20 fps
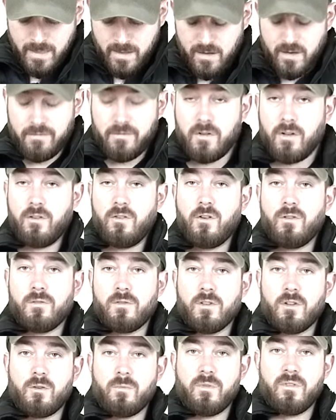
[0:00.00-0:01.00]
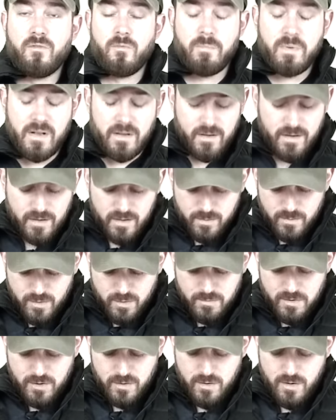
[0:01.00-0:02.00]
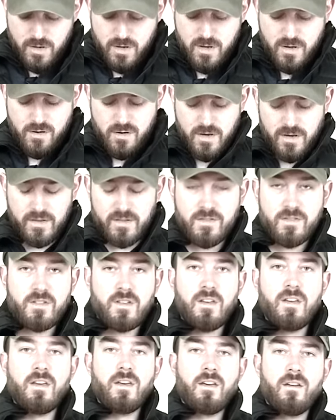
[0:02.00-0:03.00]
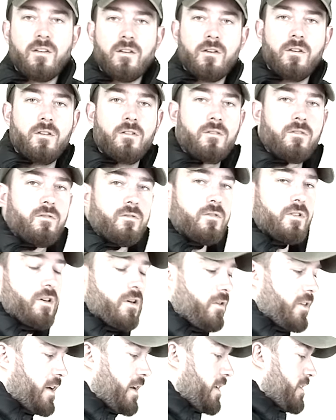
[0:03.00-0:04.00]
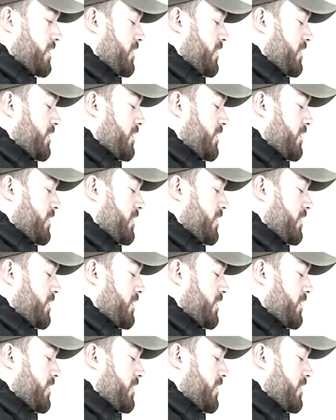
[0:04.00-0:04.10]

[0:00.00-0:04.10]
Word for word: even though I do have a little bit of a belly at the moment, you can see, you know, that